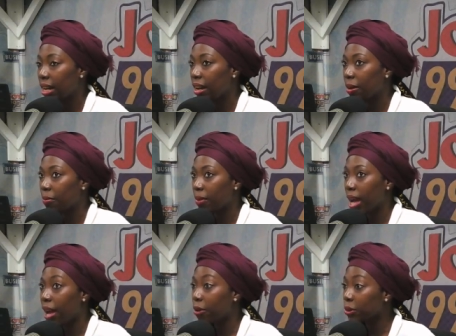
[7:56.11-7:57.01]
um,
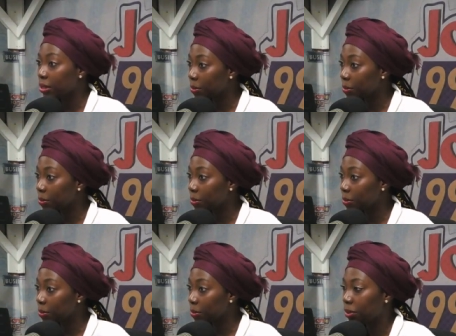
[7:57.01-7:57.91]
how similar it
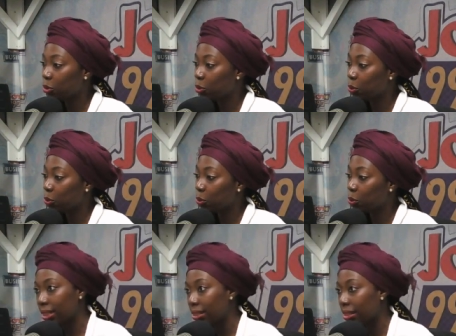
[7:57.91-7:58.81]
might be to other
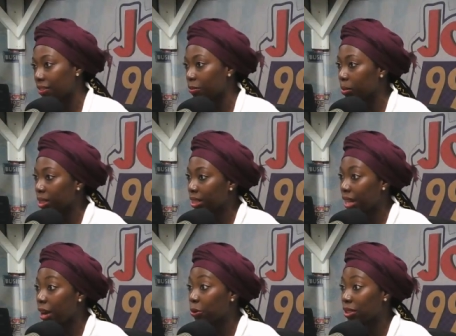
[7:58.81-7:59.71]
places I've been
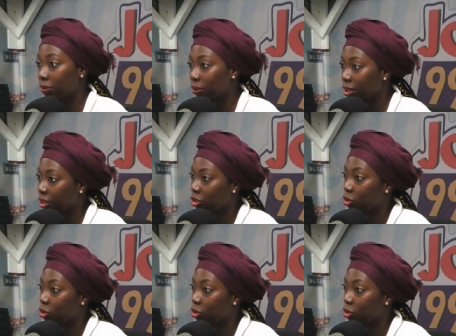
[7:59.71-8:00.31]
and how different and